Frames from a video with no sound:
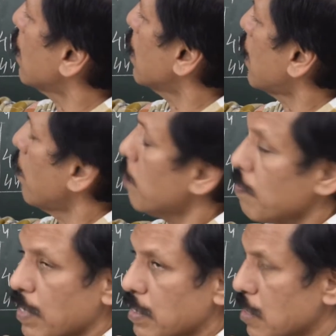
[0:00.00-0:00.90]
the time
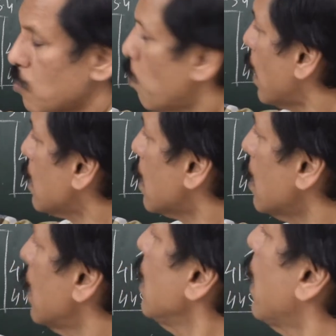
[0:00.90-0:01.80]
difference is plus
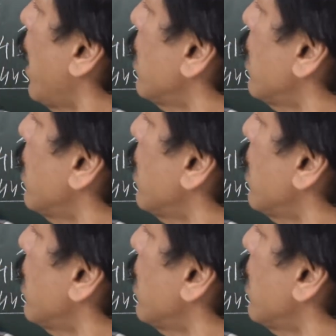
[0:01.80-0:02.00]
30. At